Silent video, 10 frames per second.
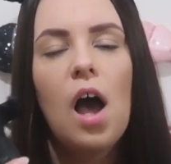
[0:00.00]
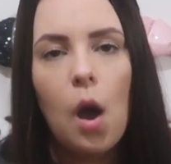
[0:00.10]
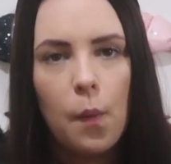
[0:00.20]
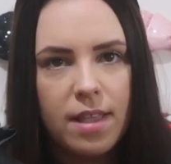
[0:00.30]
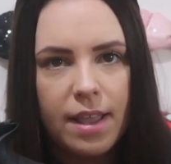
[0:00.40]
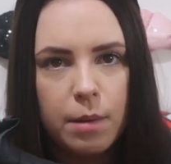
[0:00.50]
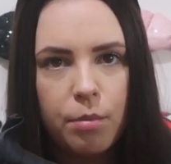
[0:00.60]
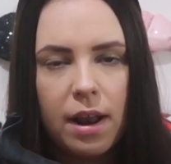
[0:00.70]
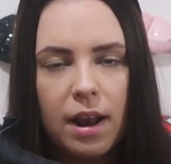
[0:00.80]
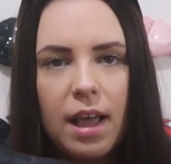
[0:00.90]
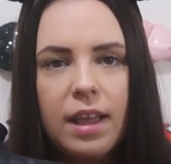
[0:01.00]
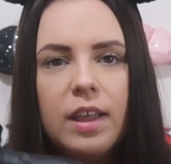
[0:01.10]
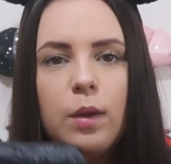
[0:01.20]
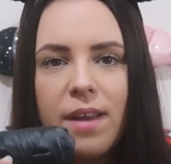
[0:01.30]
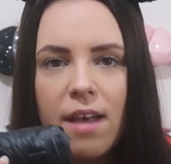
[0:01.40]
Always take an umbrella.
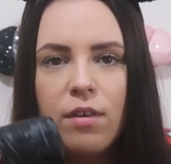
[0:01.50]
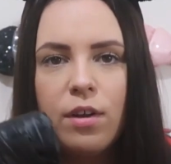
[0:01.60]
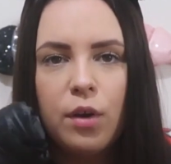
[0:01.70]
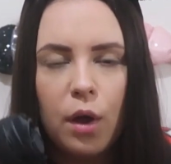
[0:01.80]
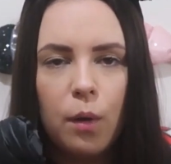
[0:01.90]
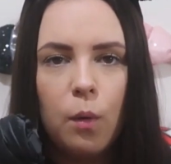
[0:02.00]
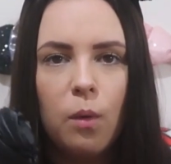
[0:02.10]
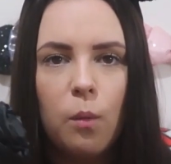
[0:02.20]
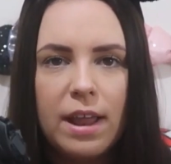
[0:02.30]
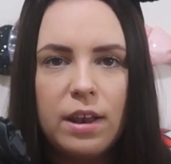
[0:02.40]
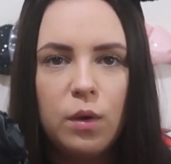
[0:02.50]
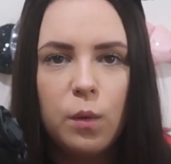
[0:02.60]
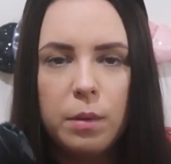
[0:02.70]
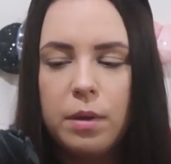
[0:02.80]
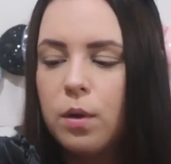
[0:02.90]
You never know when you're
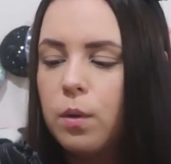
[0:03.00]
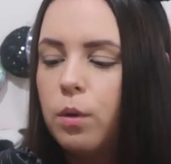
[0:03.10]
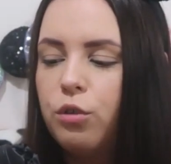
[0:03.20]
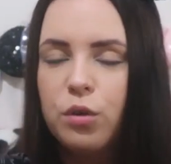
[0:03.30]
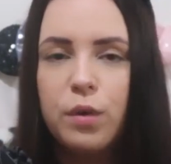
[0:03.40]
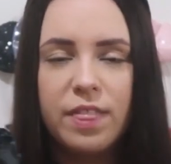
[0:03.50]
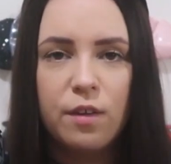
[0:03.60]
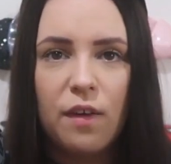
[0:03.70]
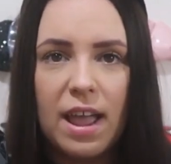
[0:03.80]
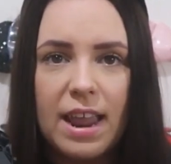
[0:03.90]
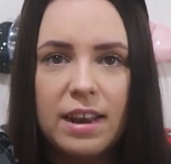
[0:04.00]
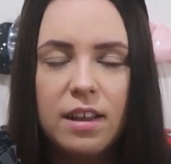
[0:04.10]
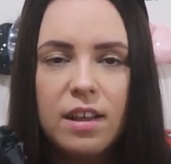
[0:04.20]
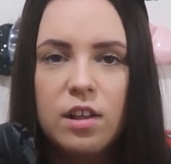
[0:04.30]
going to be caught short in the rain.